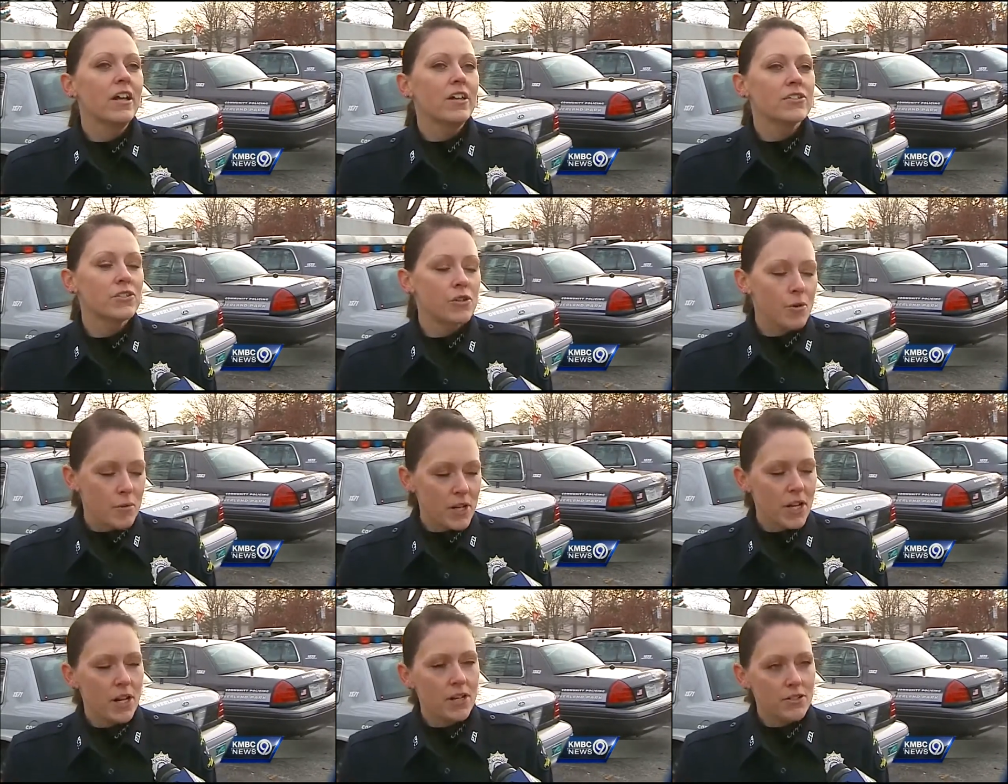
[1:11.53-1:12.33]
so
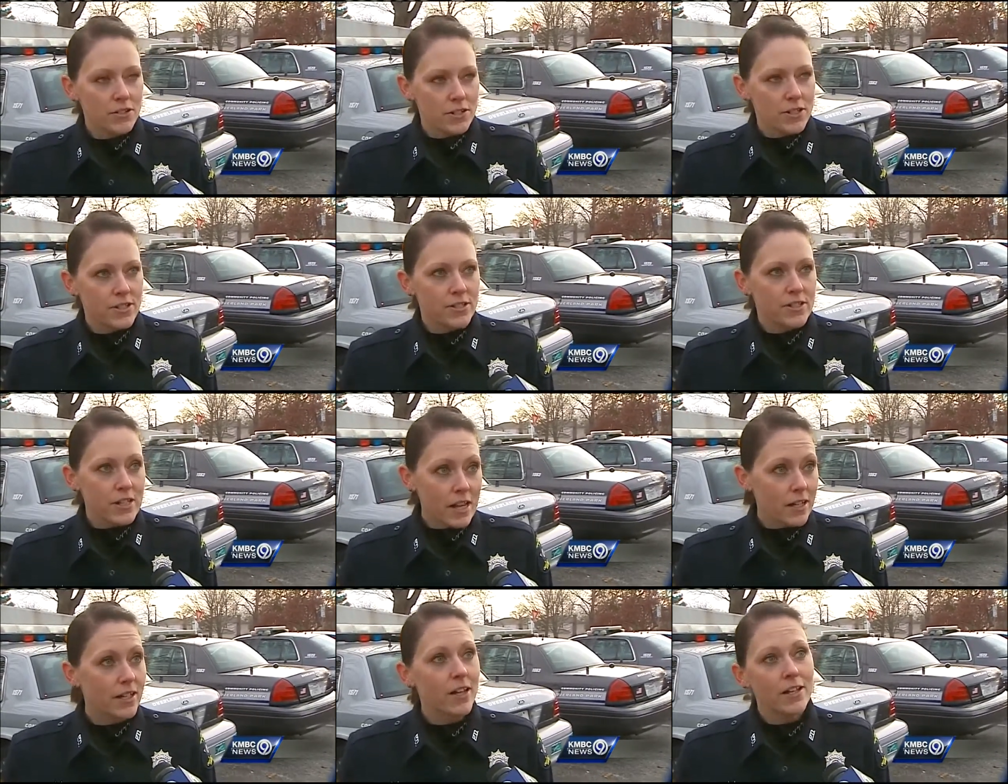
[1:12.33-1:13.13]
many agencies
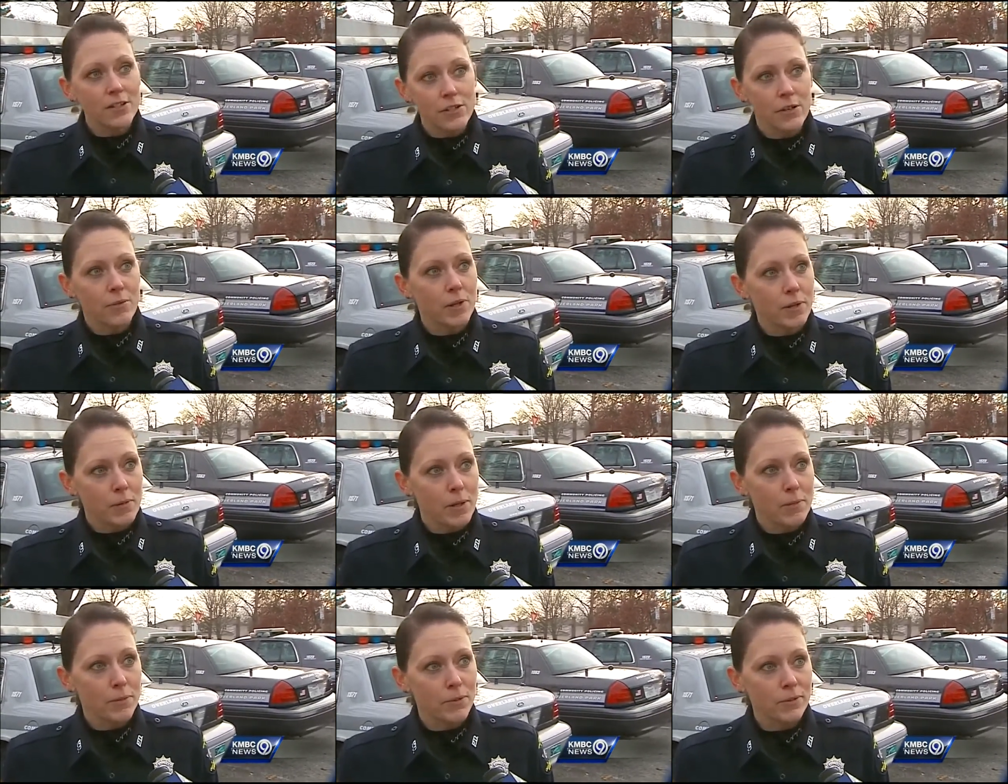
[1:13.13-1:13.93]
dedicate so many
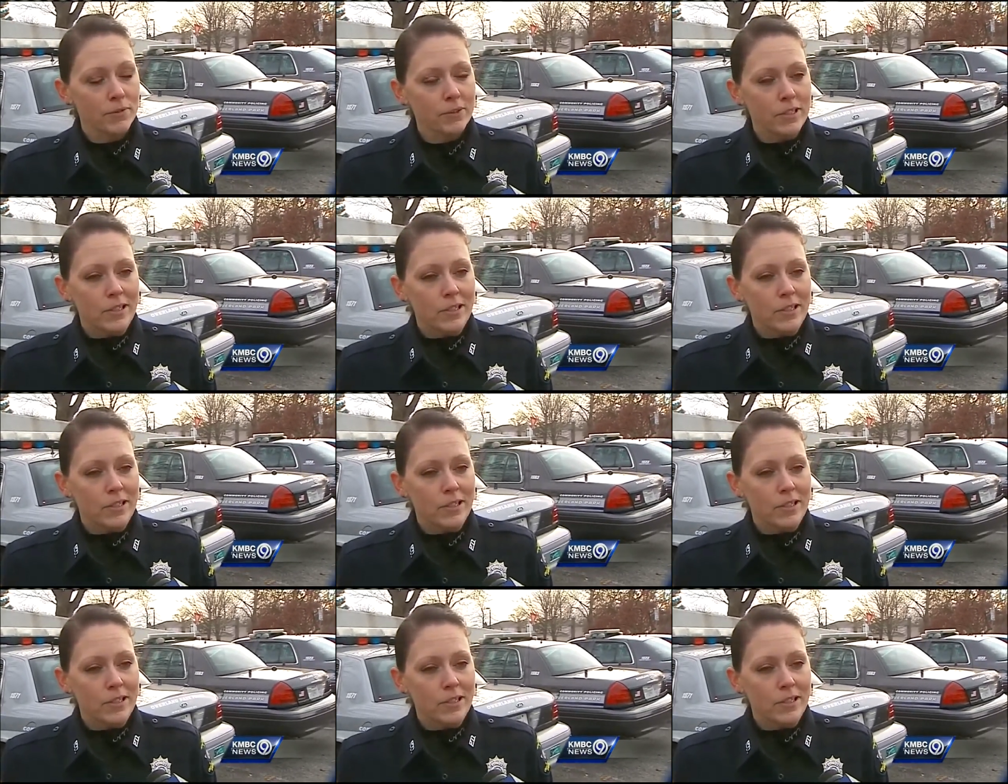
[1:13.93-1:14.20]
people.